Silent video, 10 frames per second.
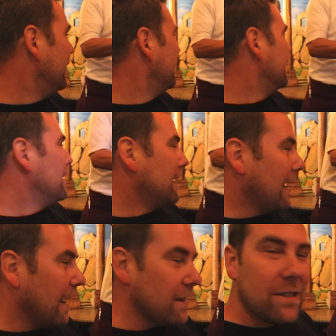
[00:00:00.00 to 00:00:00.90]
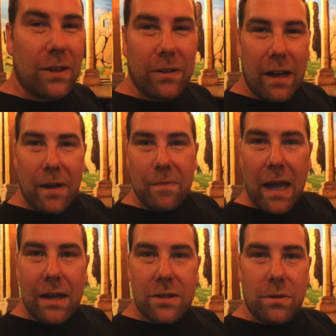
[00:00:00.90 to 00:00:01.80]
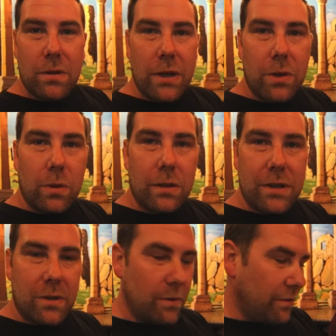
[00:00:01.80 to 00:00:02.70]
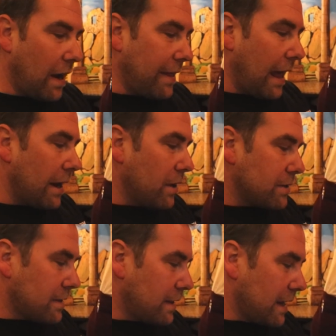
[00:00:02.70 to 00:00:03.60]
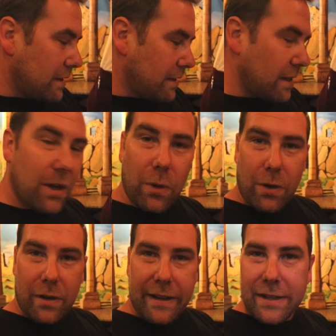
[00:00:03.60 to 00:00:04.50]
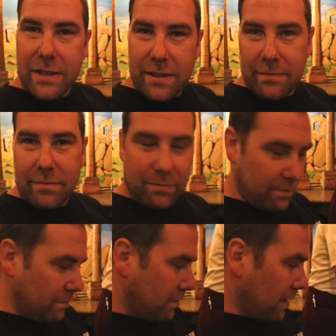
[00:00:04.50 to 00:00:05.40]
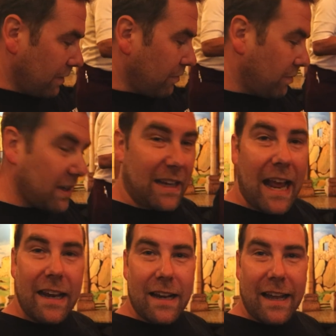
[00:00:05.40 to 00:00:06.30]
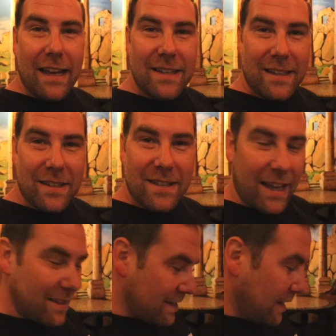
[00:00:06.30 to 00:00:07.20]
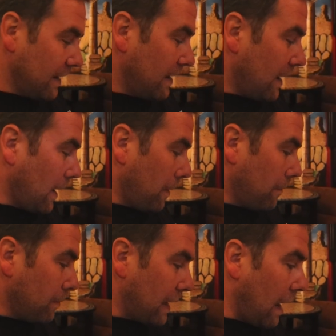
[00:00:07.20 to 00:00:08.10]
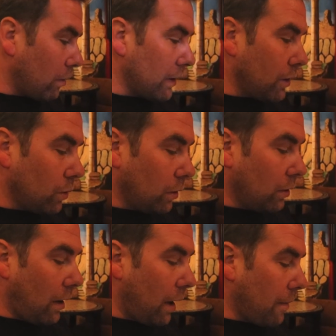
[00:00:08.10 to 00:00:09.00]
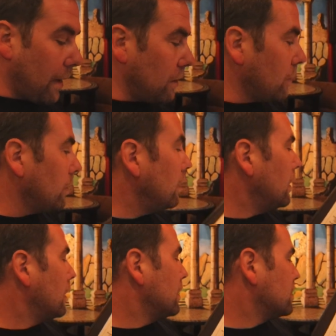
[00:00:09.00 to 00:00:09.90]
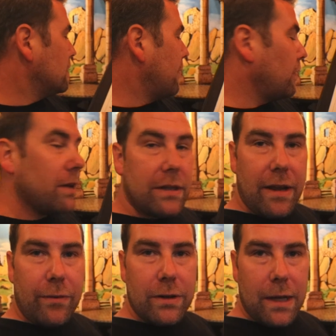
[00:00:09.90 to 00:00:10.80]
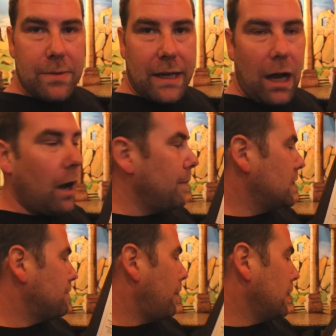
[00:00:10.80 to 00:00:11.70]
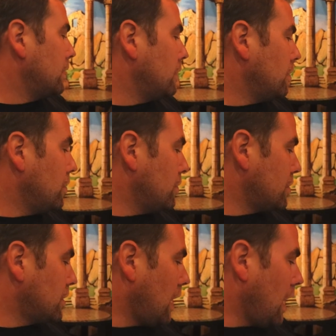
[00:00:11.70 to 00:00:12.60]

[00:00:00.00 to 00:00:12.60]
Yeah, yeah. so um, yeah, so really cool to find that out that the owner is Canadian, I guess, in a sense. Um, but yeah, really cool uh, menu. So different different dips like hummus, baba ganoush.